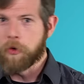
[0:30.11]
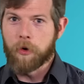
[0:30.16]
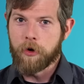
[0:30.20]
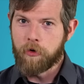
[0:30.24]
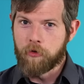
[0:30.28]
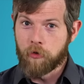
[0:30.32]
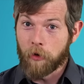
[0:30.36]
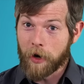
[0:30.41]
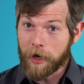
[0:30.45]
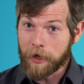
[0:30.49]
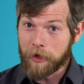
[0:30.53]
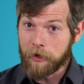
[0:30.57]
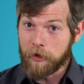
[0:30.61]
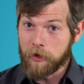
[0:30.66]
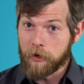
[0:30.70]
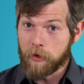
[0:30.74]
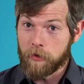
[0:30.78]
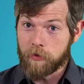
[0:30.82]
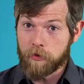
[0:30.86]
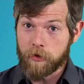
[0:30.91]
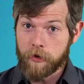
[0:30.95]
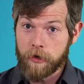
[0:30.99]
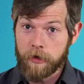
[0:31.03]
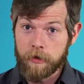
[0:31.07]
you a drug
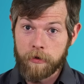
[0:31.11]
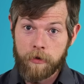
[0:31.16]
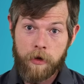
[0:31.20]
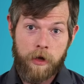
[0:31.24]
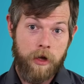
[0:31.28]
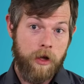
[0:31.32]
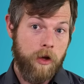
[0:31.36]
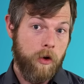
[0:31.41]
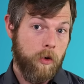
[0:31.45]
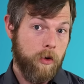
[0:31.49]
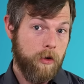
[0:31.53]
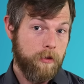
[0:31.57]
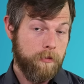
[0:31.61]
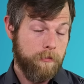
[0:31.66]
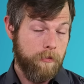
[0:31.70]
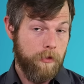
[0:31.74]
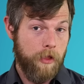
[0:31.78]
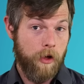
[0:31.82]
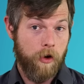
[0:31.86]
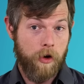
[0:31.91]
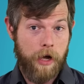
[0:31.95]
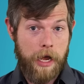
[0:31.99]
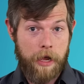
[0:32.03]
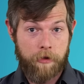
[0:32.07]
user?
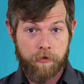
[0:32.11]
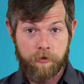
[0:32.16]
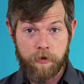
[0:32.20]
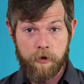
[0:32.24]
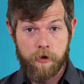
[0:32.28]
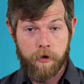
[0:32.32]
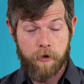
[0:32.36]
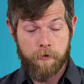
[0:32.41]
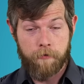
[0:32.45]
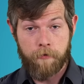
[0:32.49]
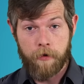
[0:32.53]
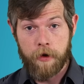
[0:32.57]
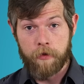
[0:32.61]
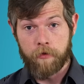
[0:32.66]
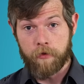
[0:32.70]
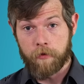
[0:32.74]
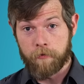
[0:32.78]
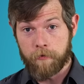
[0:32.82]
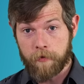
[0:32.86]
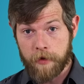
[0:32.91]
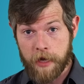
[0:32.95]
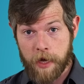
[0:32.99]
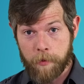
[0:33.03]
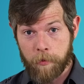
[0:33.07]
They'll ask your friends
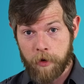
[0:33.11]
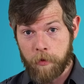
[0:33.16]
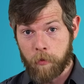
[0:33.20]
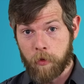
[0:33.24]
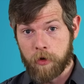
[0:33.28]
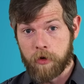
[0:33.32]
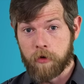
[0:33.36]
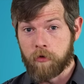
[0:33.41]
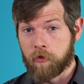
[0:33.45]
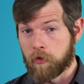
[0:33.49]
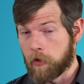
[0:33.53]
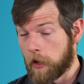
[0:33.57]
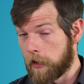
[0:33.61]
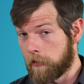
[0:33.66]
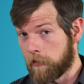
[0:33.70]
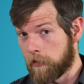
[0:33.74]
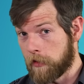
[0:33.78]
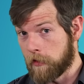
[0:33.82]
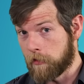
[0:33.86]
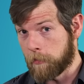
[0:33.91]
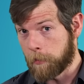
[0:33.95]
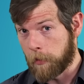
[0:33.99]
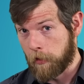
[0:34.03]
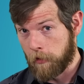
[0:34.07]
and family, would you
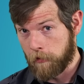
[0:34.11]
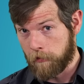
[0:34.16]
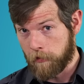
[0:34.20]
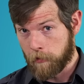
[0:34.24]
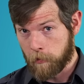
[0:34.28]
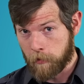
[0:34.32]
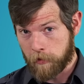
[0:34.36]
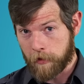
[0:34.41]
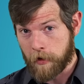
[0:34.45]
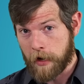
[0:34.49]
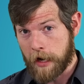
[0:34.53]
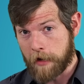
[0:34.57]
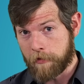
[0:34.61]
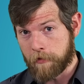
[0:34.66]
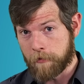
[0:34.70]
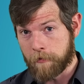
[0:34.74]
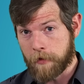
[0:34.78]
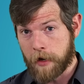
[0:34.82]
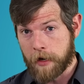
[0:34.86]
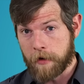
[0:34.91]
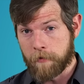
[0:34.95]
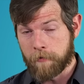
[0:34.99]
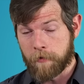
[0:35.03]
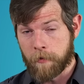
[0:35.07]
trust this person with
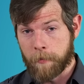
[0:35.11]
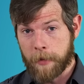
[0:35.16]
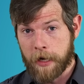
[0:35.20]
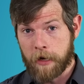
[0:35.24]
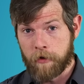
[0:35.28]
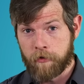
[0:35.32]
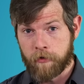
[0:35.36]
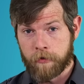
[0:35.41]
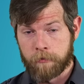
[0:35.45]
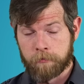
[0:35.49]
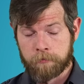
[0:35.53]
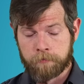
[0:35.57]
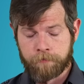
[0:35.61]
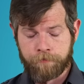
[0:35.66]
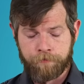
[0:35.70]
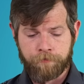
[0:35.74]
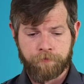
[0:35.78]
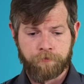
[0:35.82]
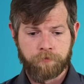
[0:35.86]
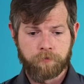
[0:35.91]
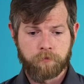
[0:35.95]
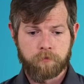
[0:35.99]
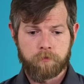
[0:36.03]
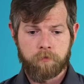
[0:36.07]
classified information?
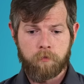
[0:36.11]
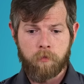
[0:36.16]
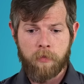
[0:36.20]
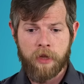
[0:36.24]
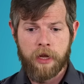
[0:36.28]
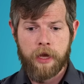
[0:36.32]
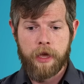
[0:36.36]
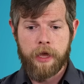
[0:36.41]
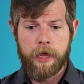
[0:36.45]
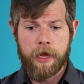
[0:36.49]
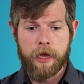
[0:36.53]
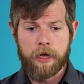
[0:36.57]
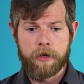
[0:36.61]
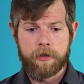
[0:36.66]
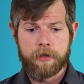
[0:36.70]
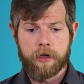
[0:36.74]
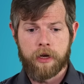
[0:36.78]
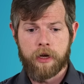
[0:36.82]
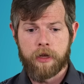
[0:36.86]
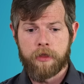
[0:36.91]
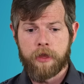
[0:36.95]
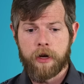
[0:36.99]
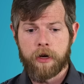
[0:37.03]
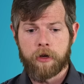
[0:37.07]
And
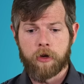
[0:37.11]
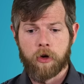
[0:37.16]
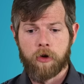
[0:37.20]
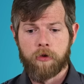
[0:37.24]
then it